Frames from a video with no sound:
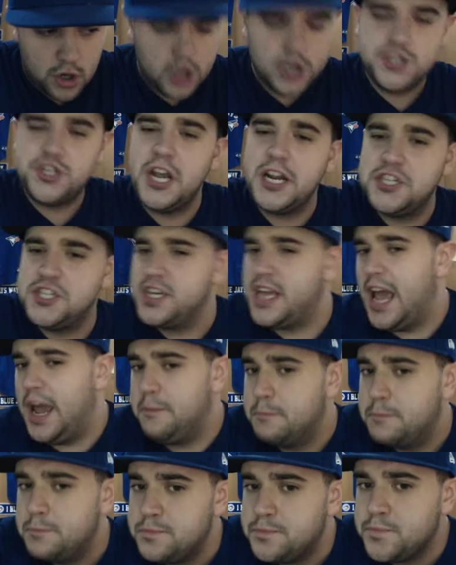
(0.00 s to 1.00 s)
Could have changed the game.
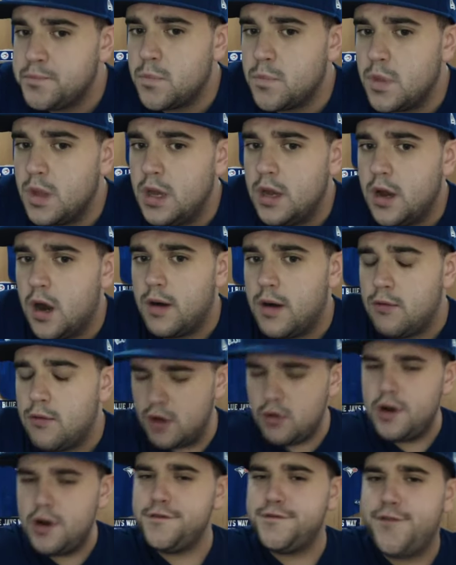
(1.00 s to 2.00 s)
All right,
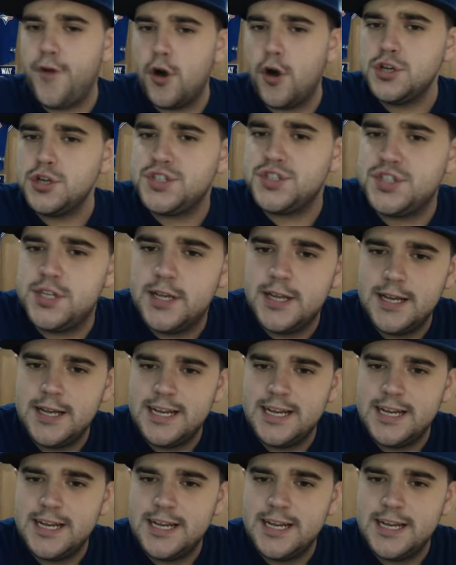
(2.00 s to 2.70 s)
runner at first.